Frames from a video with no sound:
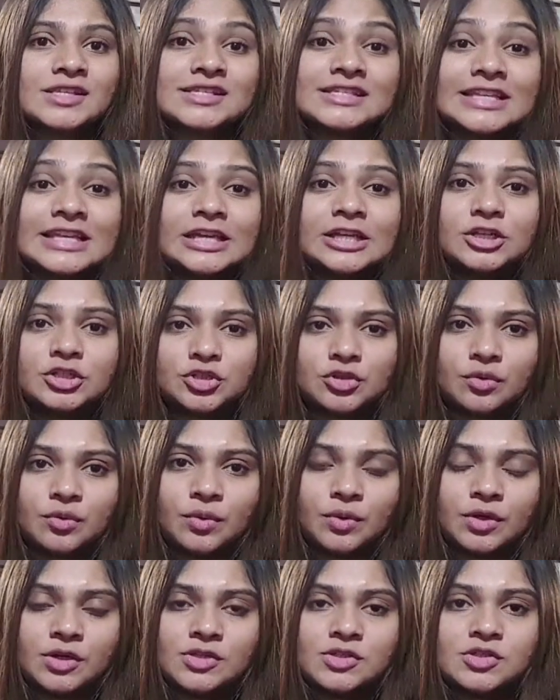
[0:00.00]
skin
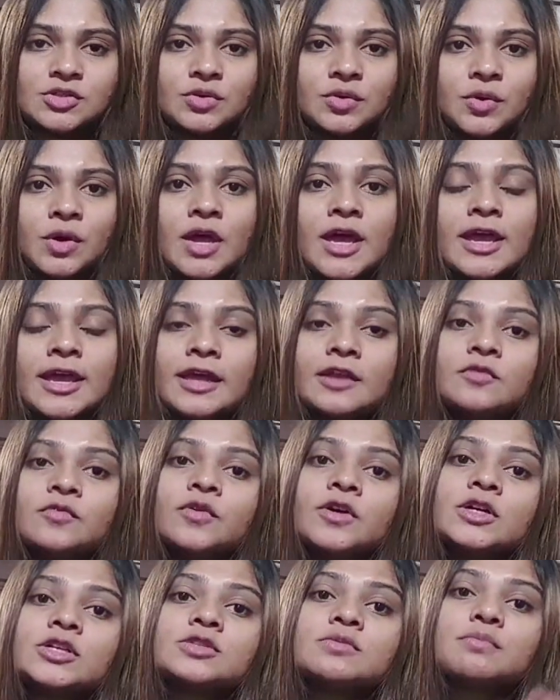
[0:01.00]
tone. So
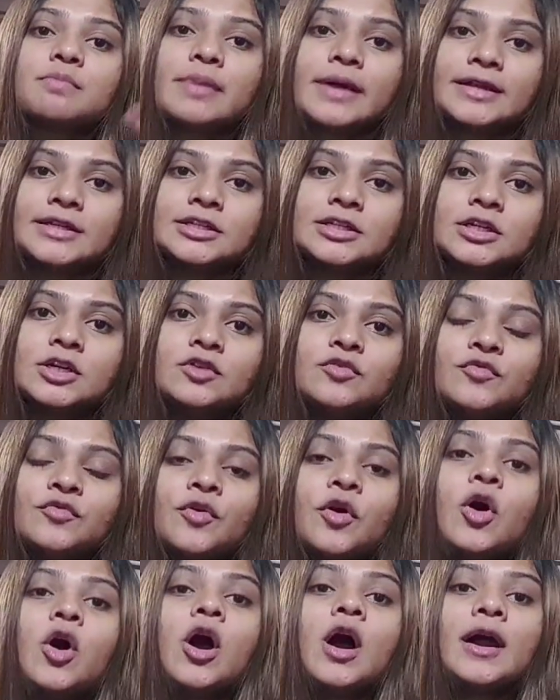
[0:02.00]
it works better
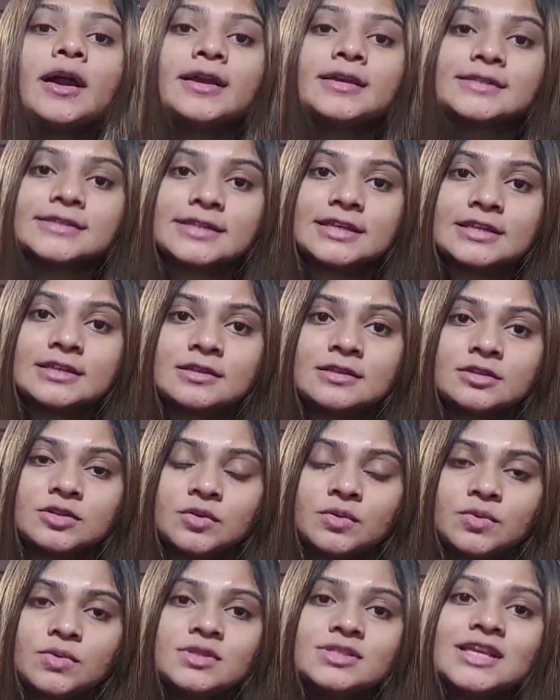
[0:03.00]
for higher skin
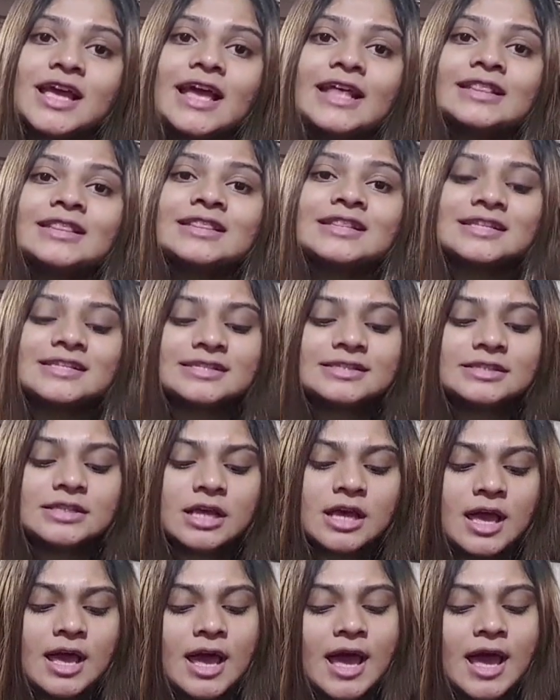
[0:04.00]
tones, and this